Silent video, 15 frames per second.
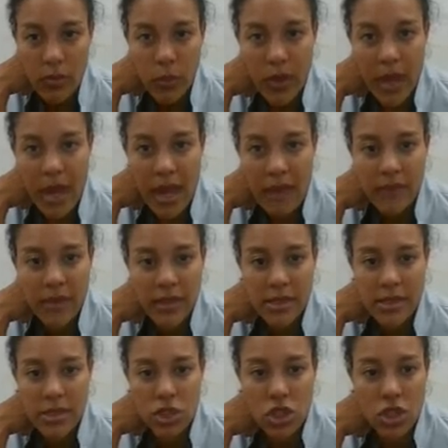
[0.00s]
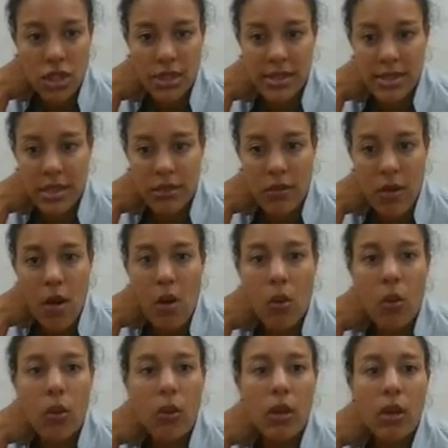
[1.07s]
we have this
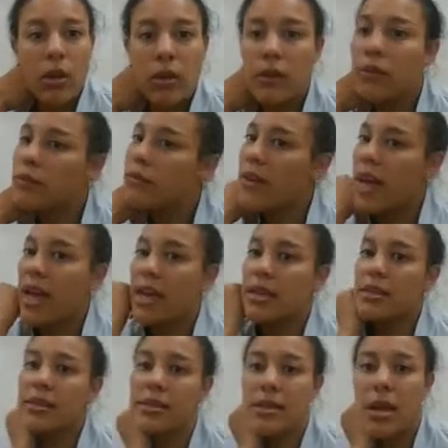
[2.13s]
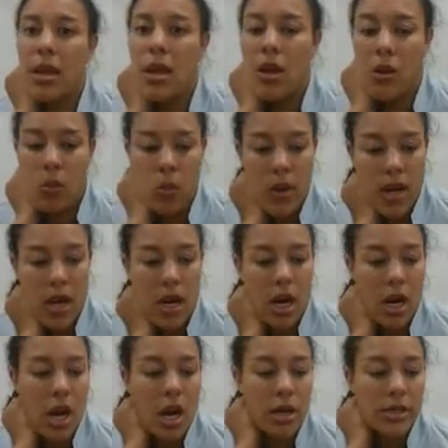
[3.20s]
G0 phase where